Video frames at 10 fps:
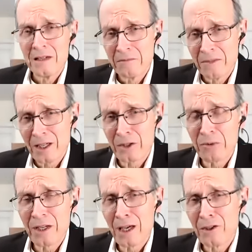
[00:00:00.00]
But that's what
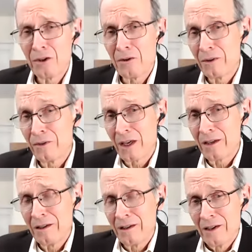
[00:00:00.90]
they had to do. And
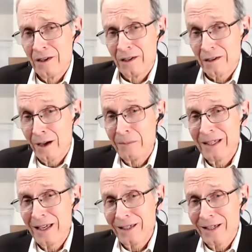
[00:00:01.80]
then God
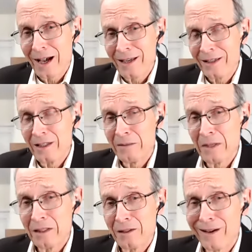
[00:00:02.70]
began guiding them,
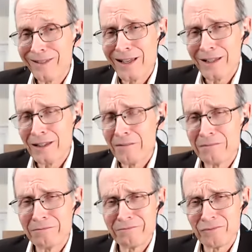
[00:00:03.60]
and God led
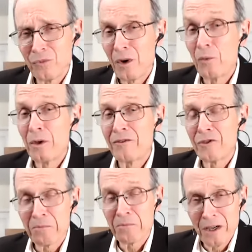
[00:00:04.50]
them what would have
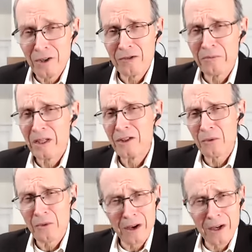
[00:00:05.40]
appeared to have been in the
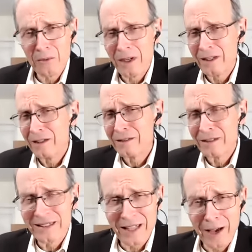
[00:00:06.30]
wrong way
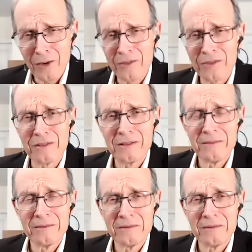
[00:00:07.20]
south.
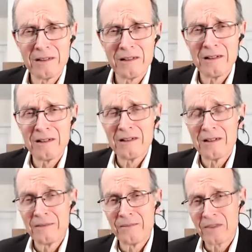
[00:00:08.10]

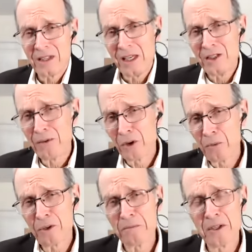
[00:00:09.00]
The easy road
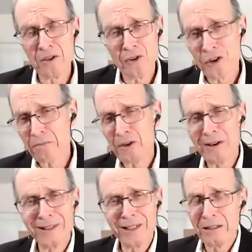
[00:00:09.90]
would have been north, but
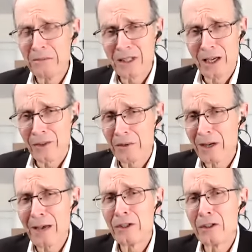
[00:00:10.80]
God led them south. They were
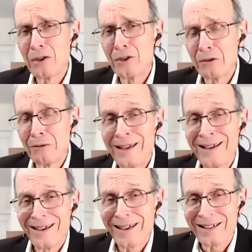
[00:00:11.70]
having to learn to
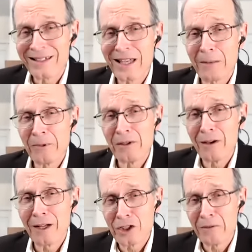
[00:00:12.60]
accept
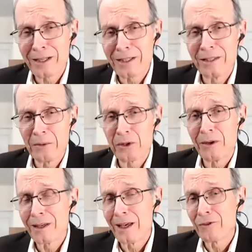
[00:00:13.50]
God's direction. They were going
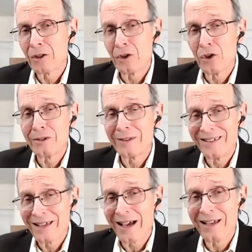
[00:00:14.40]
to have to learn to
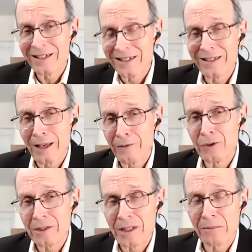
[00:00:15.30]
die to self to
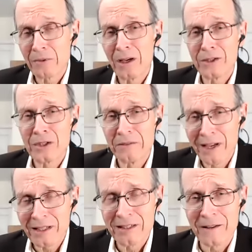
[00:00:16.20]
accept God's
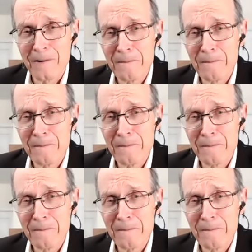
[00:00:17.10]
direction.